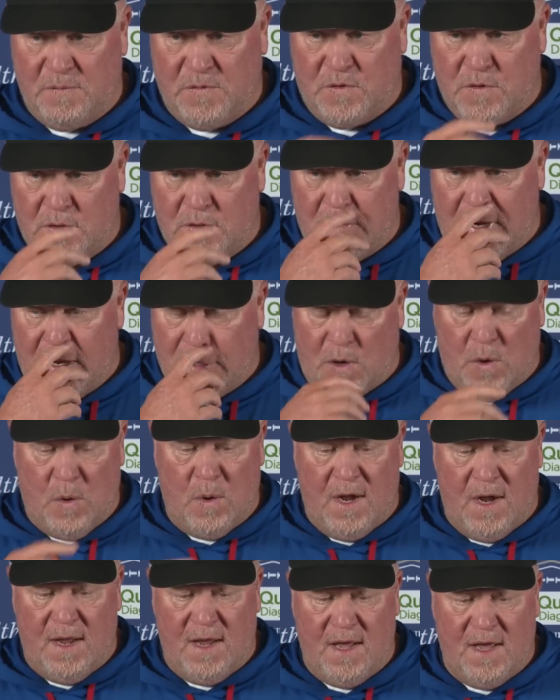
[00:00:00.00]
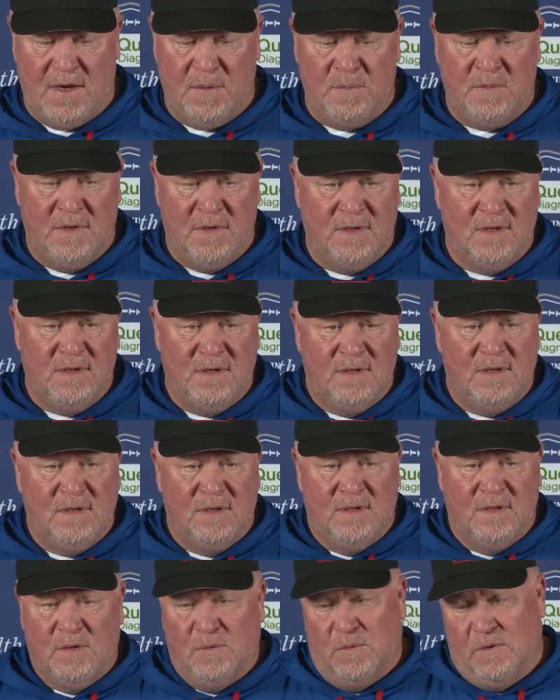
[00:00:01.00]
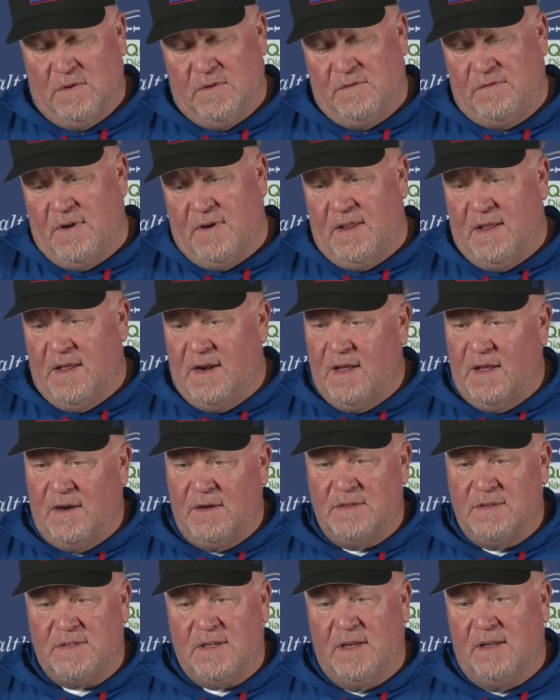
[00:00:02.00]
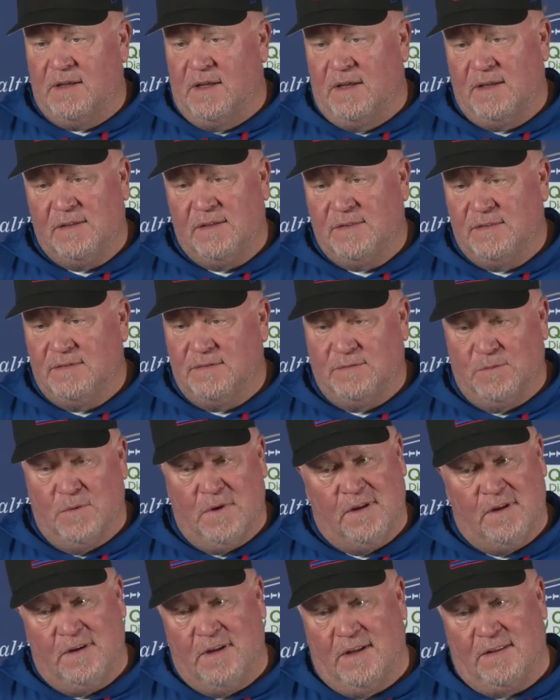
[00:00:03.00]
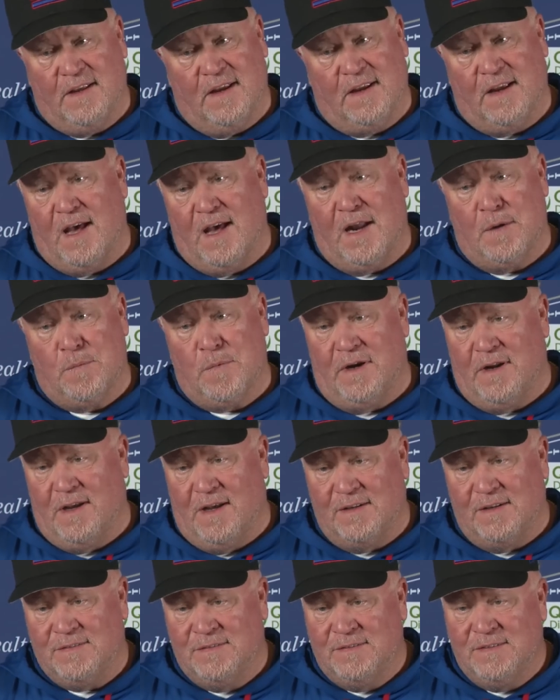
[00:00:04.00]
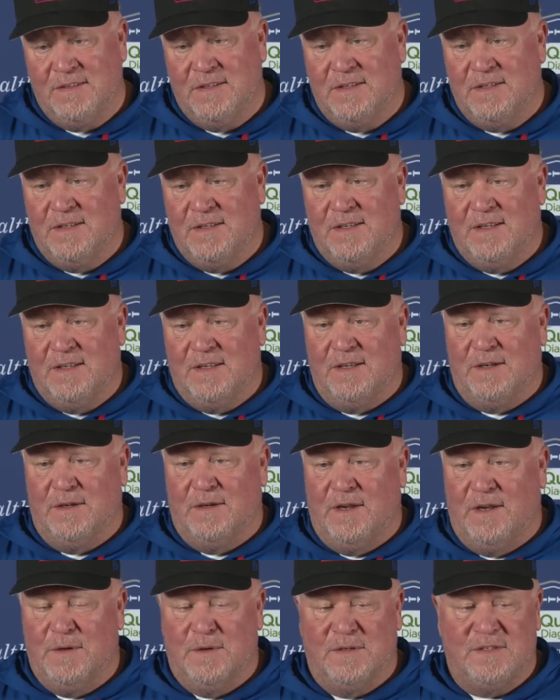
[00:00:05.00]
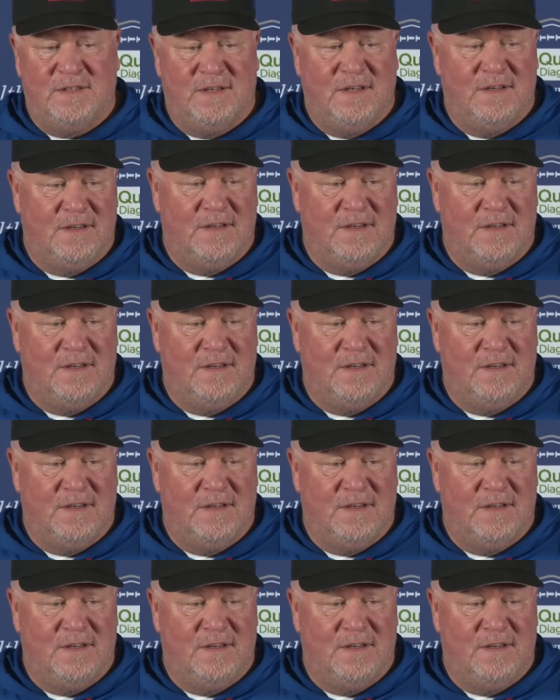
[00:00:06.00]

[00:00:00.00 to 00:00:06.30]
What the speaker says: from the quarterback. "Oh, I had him." We're gonna find that out on Sunday, whether or not they got him or not. You know, I know it's